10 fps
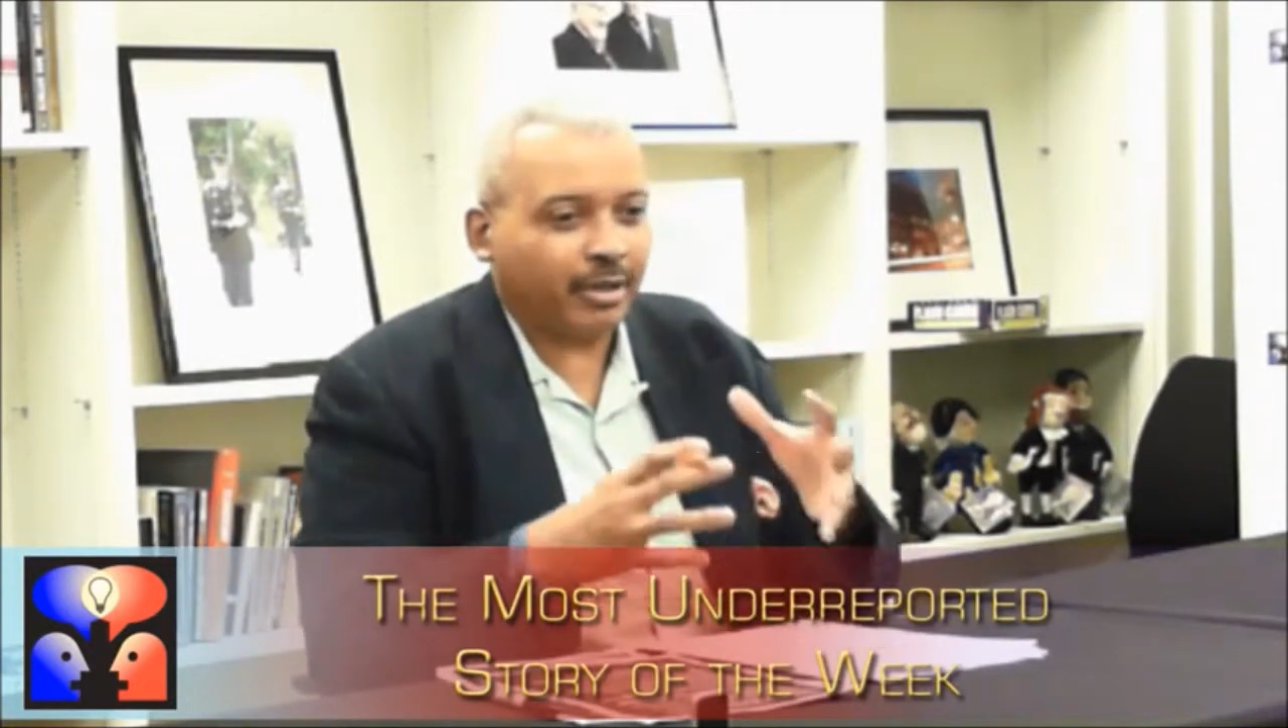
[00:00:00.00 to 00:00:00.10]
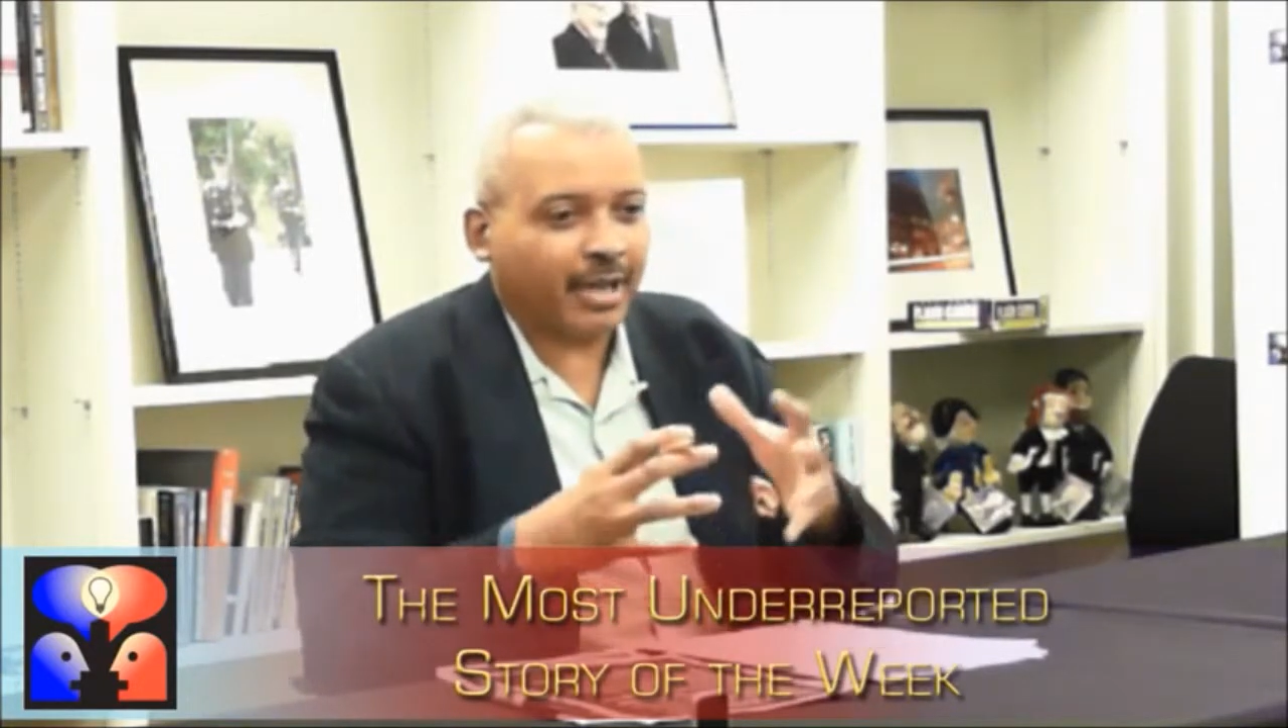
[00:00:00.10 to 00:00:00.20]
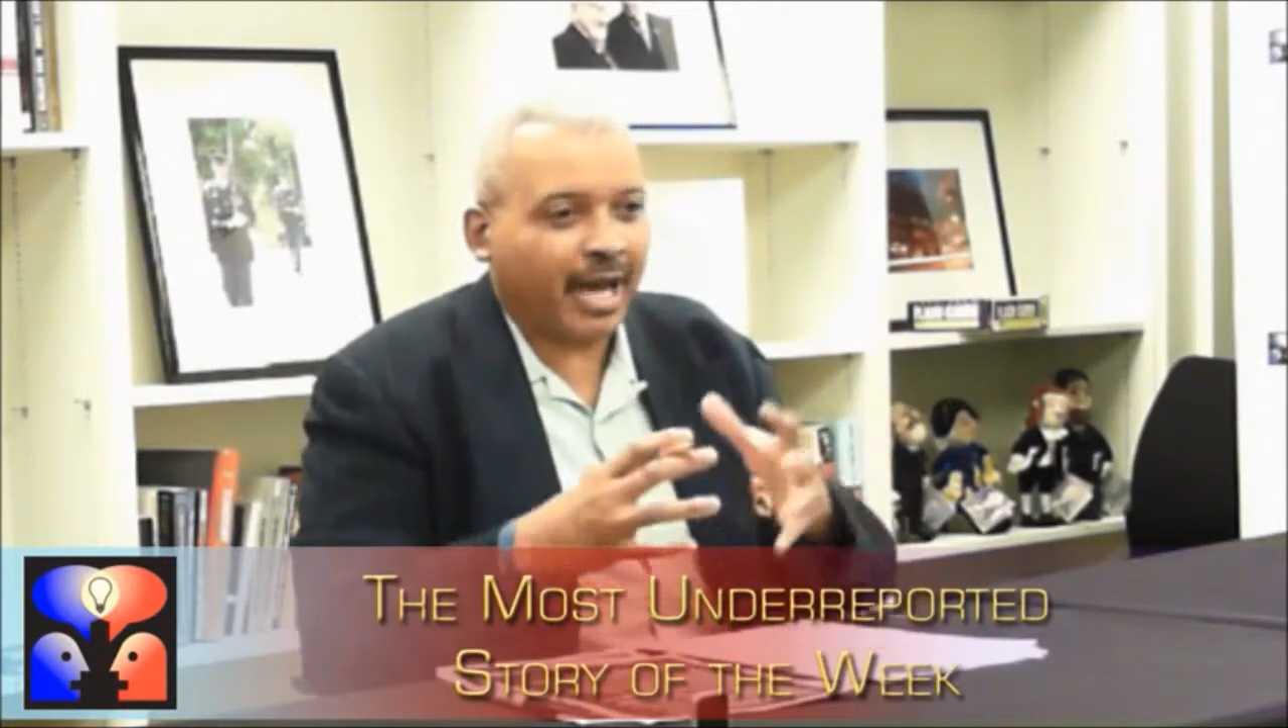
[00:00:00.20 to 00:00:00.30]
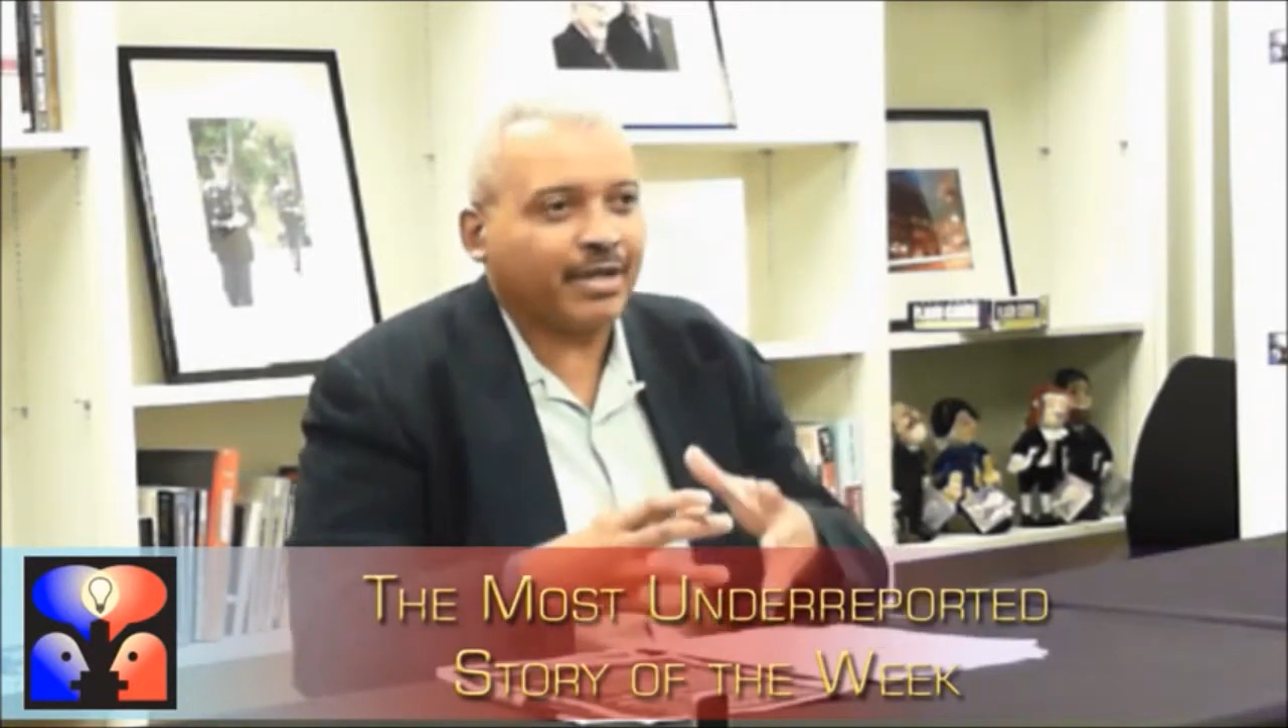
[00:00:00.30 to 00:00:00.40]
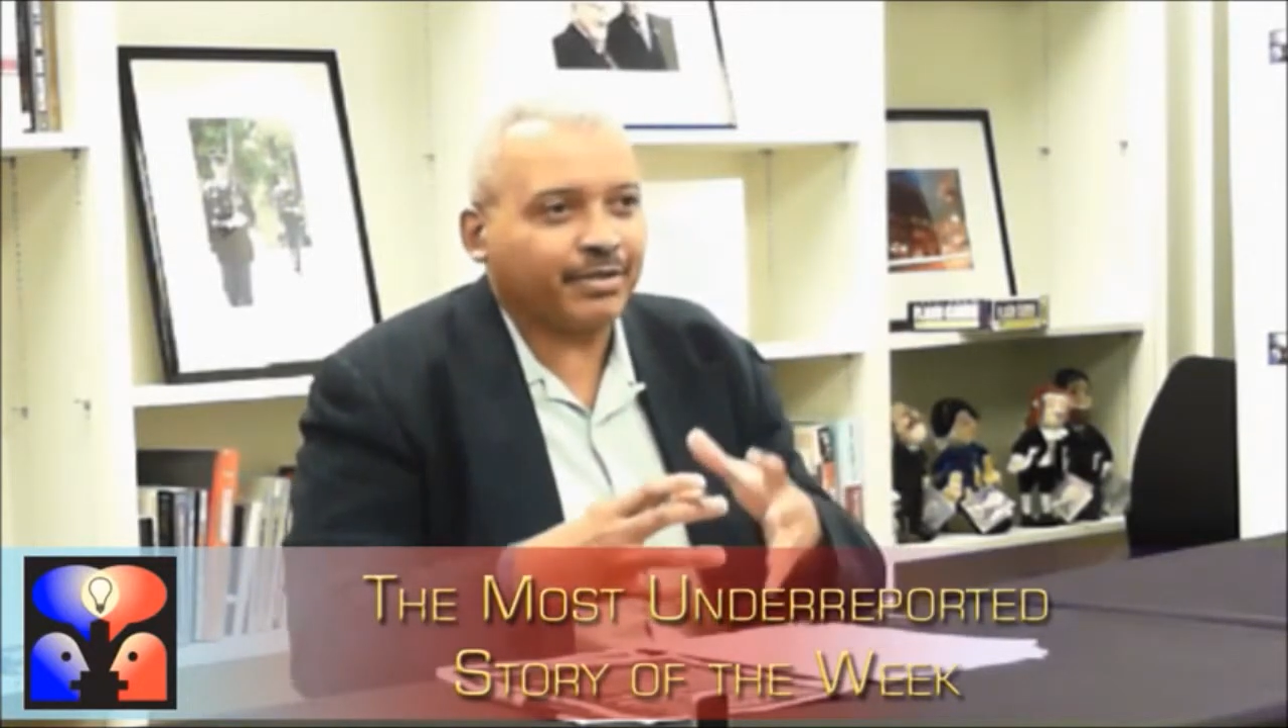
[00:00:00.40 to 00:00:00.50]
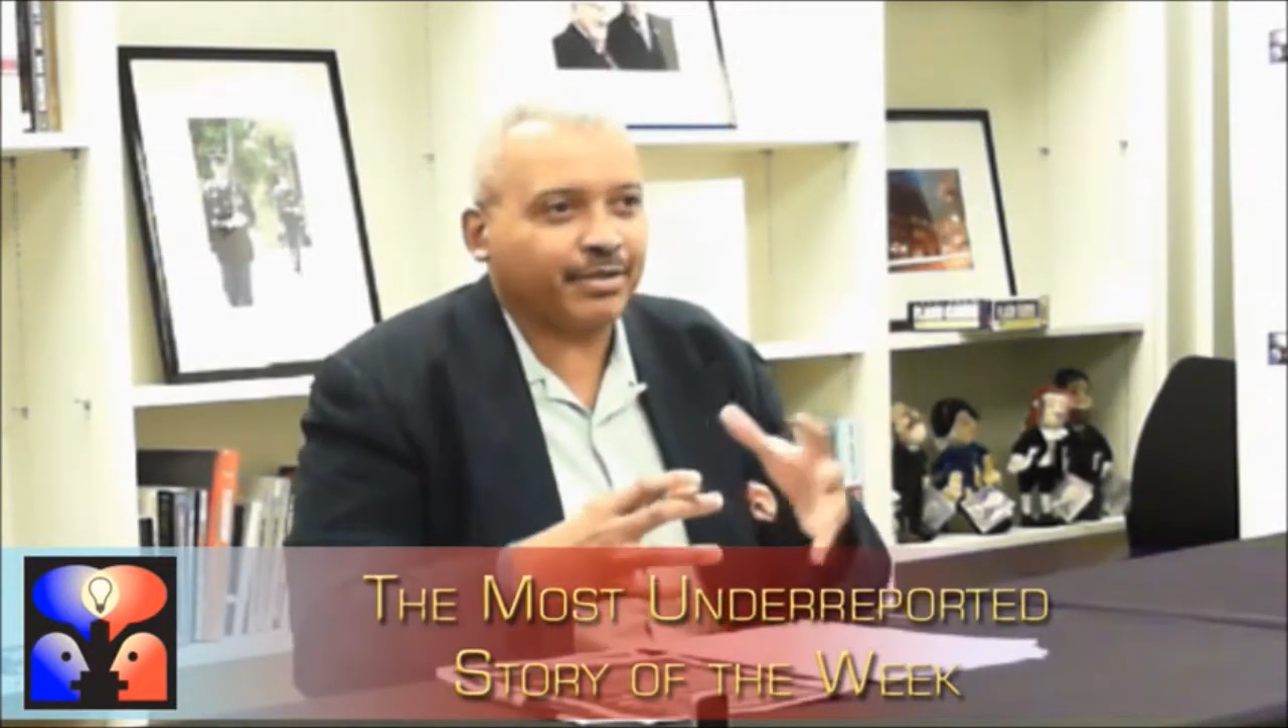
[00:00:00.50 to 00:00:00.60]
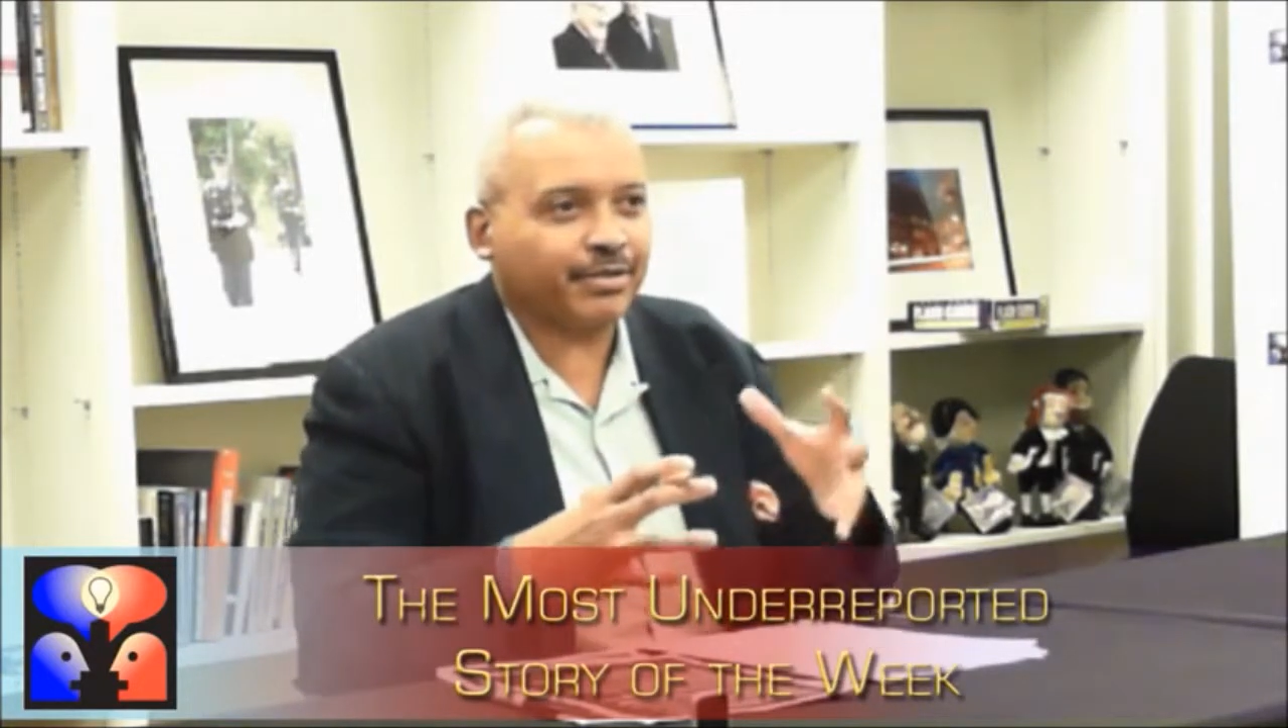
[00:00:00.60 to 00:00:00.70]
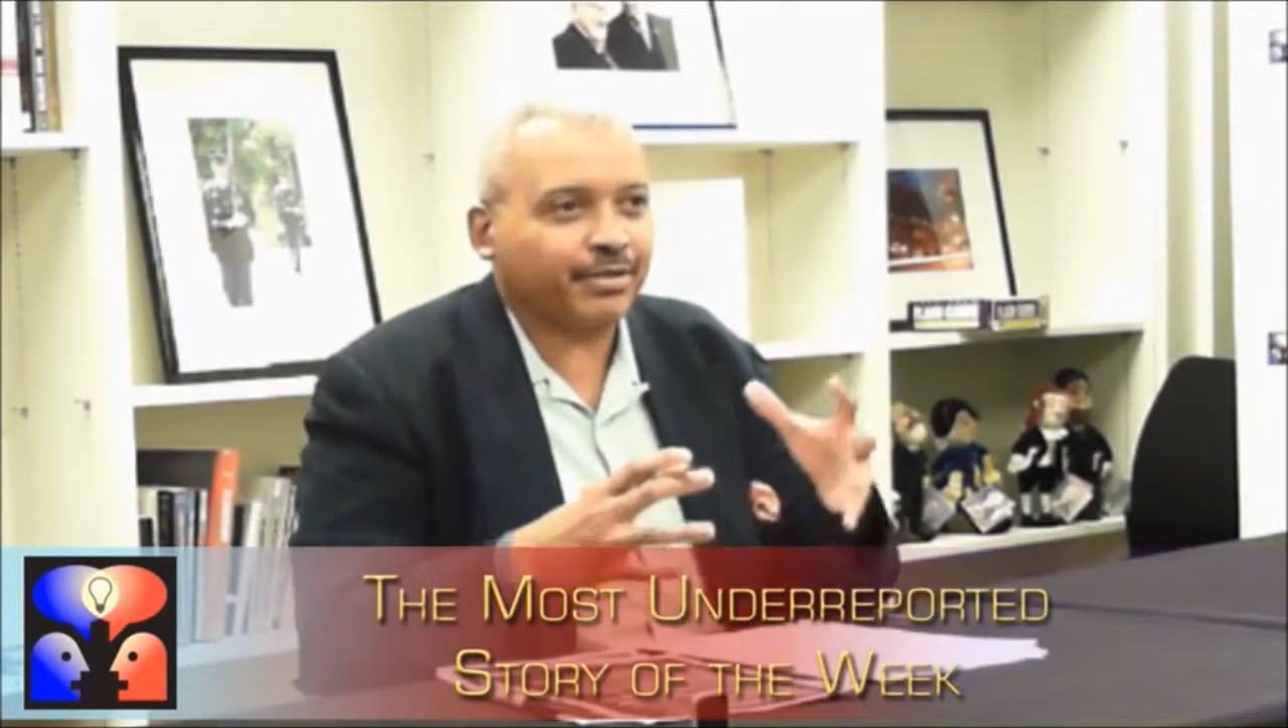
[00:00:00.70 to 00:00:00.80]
and ISIS